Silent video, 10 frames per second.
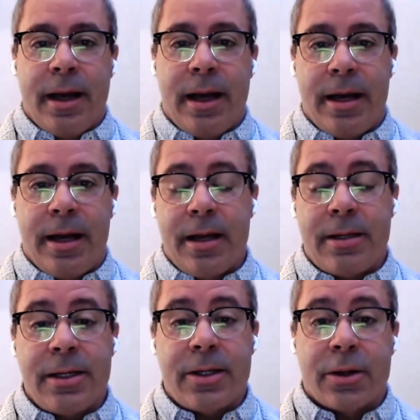any
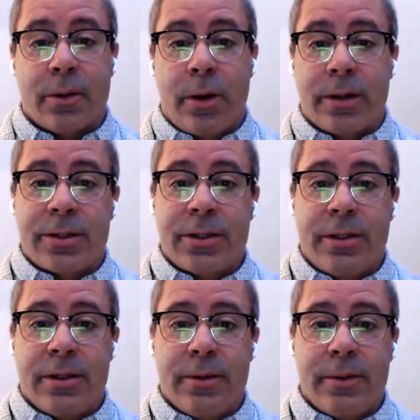teacher wants to
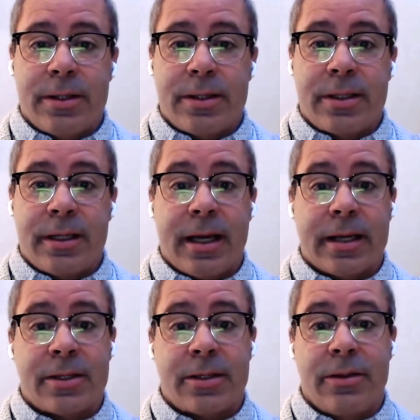do is to
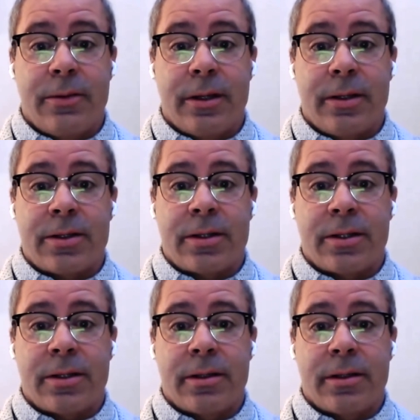get
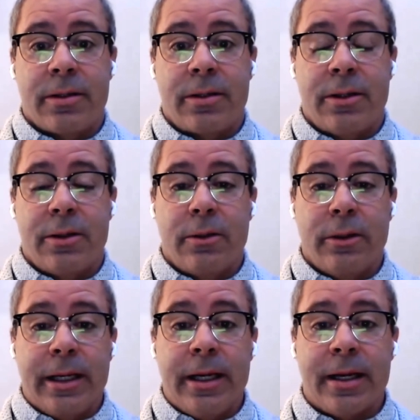students to
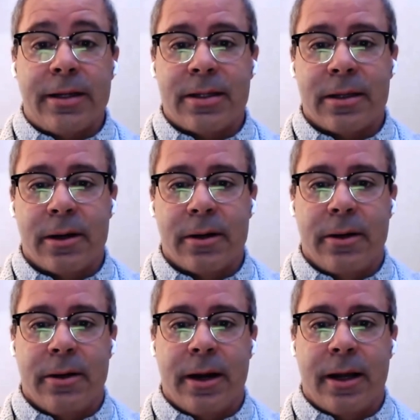lean into their
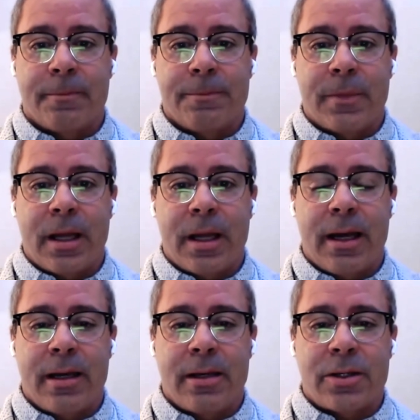learning.
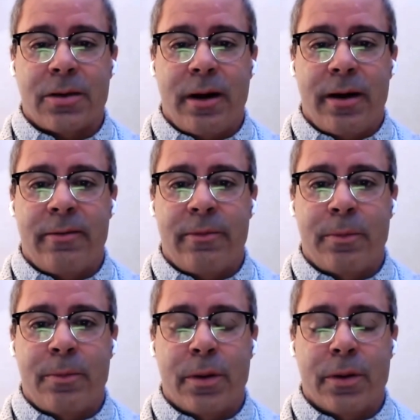And so I've
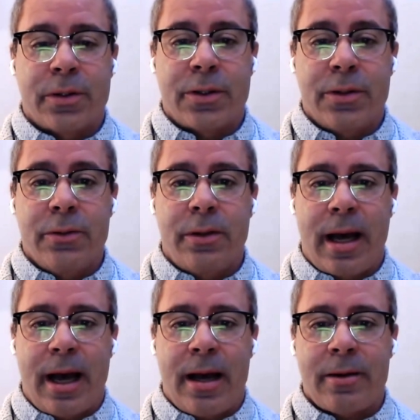pursued
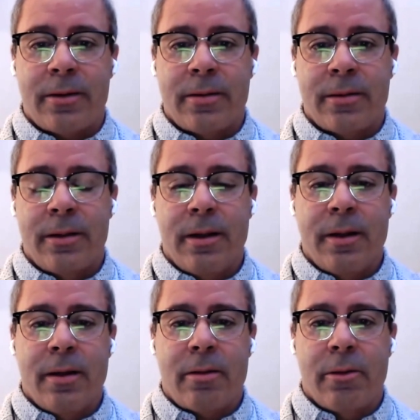that
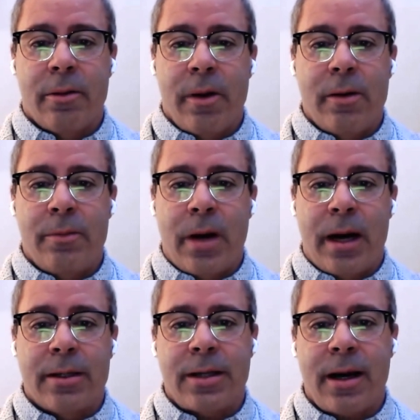throughout my
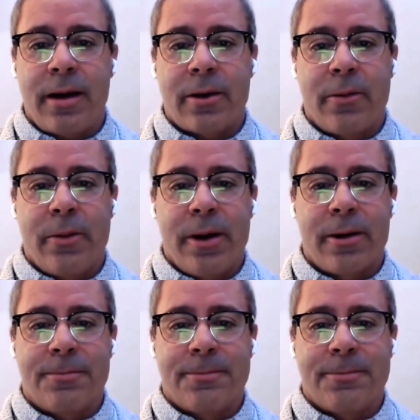entire career.